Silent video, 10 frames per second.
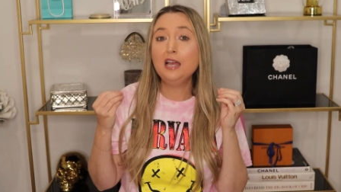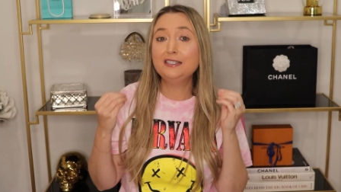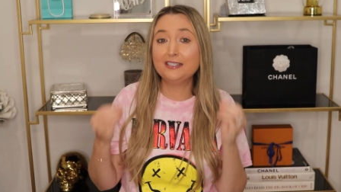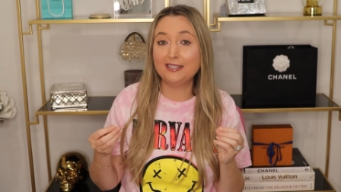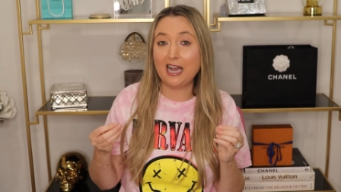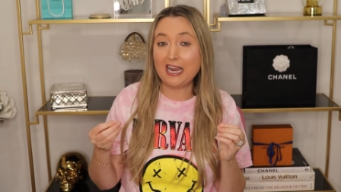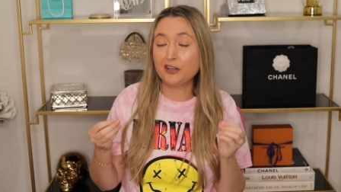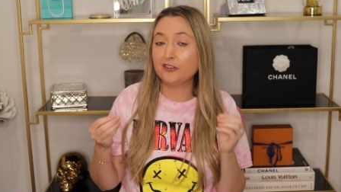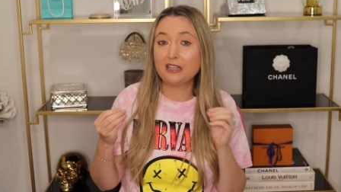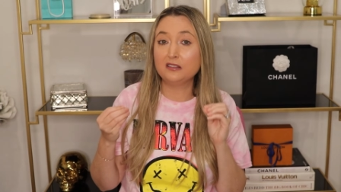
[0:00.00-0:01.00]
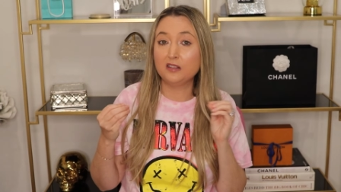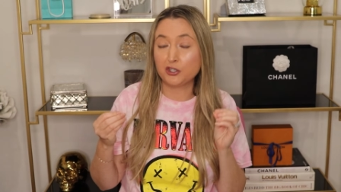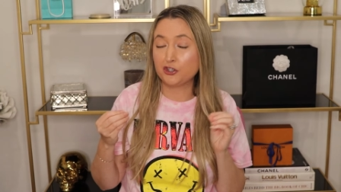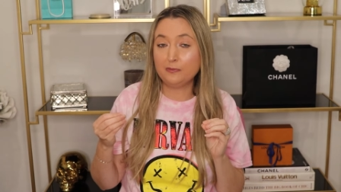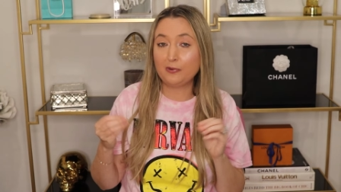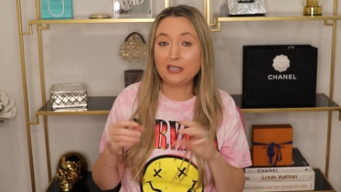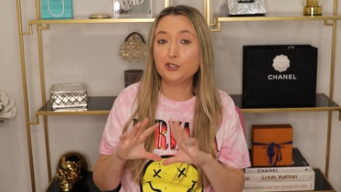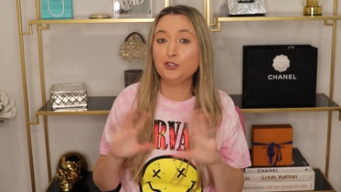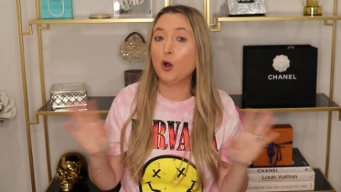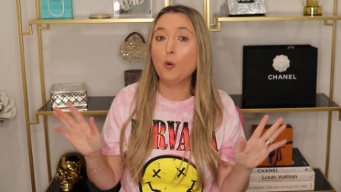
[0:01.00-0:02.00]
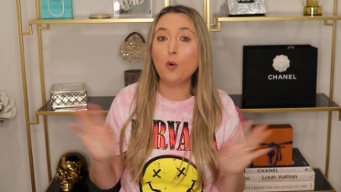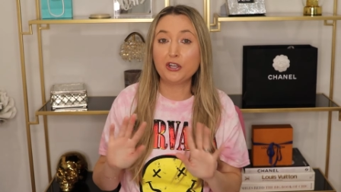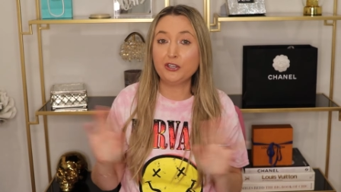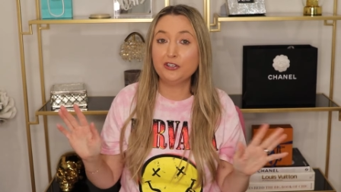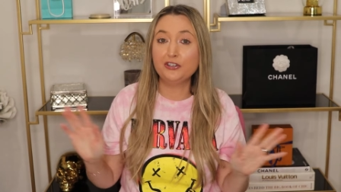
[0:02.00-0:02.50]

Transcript: designer that luxury brands don't want you